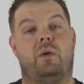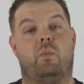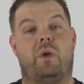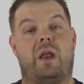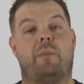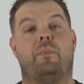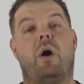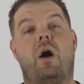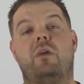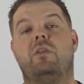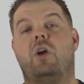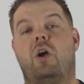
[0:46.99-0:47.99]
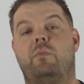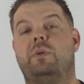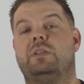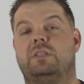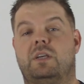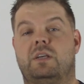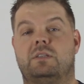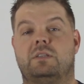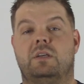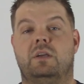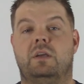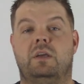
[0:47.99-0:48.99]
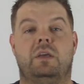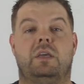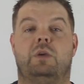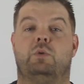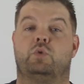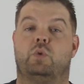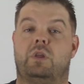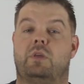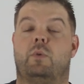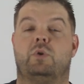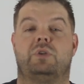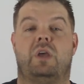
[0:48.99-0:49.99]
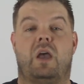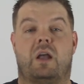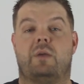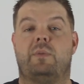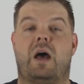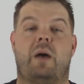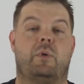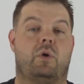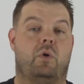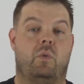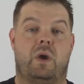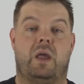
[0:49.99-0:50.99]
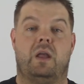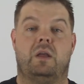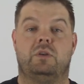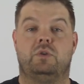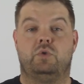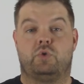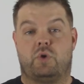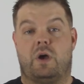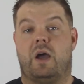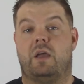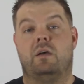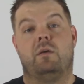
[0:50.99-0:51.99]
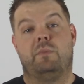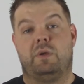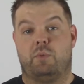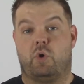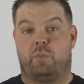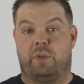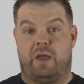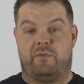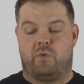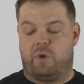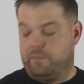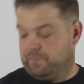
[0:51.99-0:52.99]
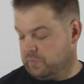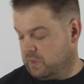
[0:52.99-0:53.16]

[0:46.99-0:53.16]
when I bought the RB6, it was really the most economical way to try a mid-motor platform.